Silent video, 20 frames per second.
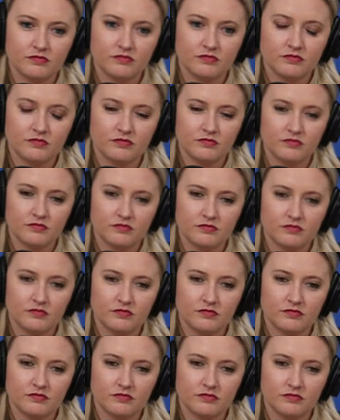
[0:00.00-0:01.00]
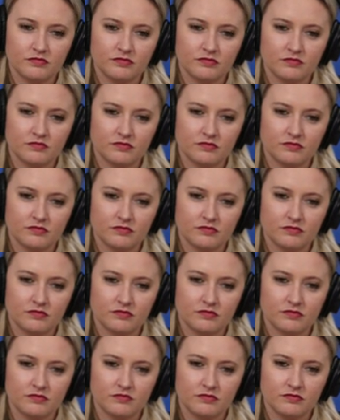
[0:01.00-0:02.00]

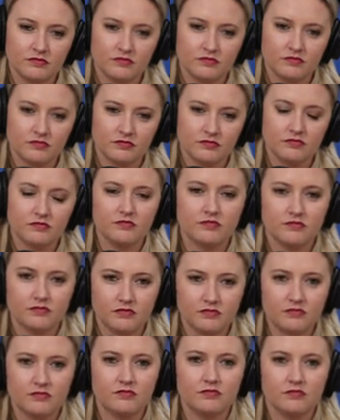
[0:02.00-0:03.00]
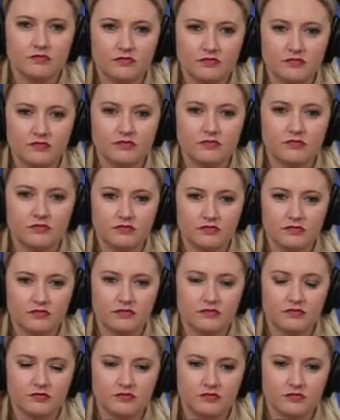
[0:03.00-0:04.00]

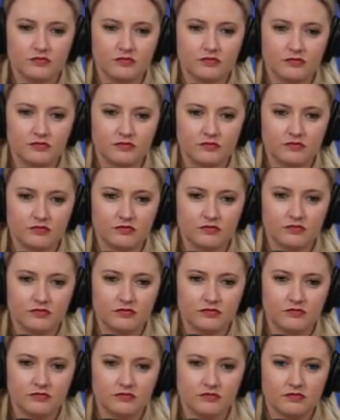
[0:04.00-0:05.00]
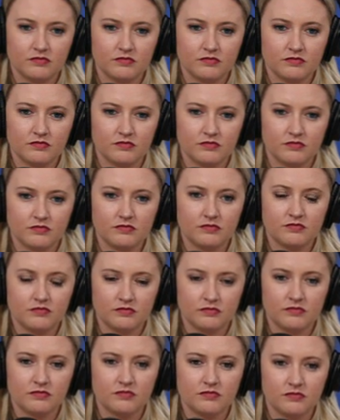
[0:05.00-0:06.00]

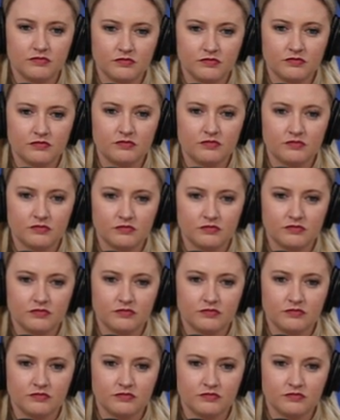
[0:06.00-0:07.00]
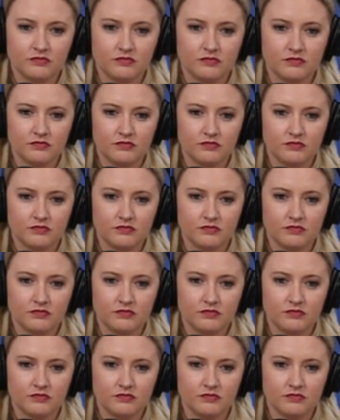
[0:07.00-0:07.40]
This person isn't speaking.